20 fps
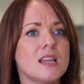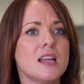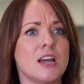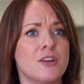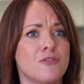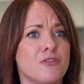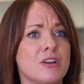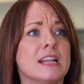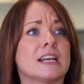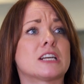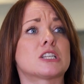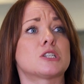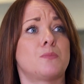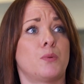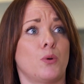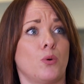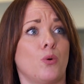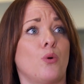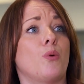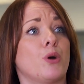and really
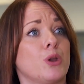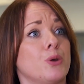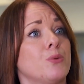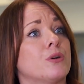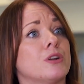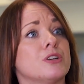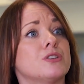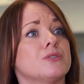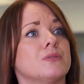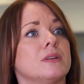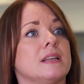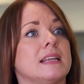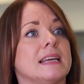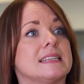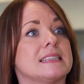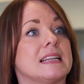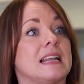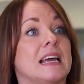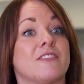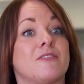explore what you want to do in
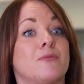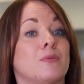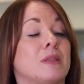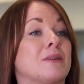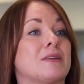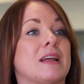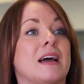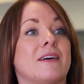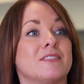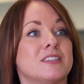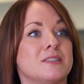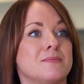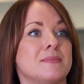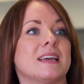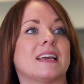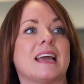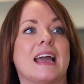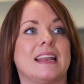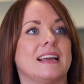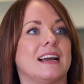later life without having to
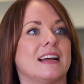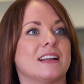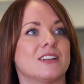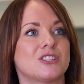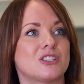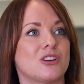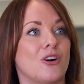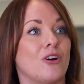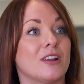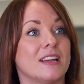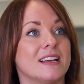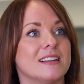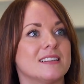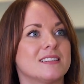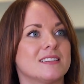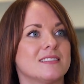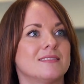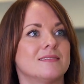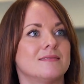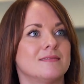make any kind of solid,
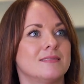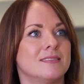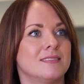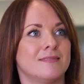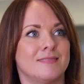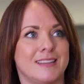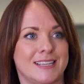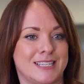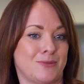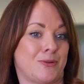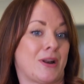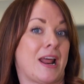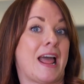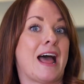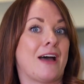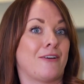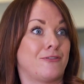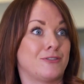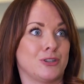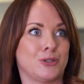this is what I
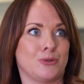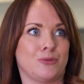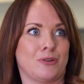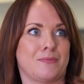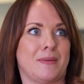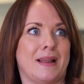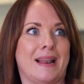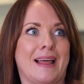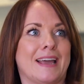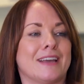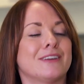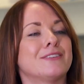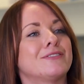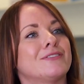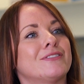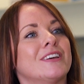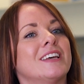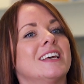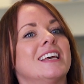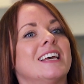have to do with my
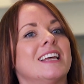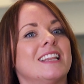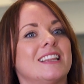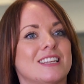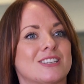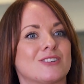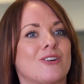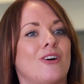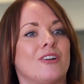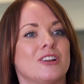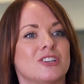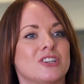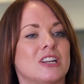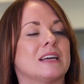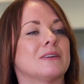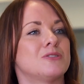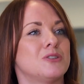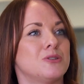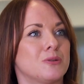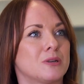life. This college
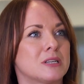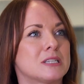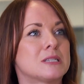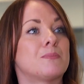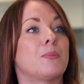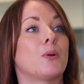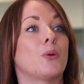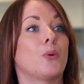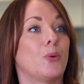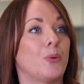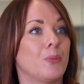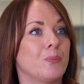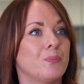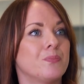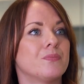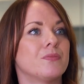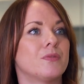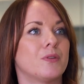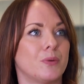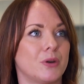allows you to explore
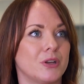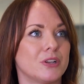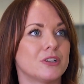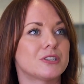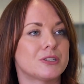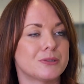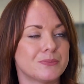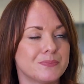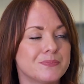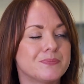the world.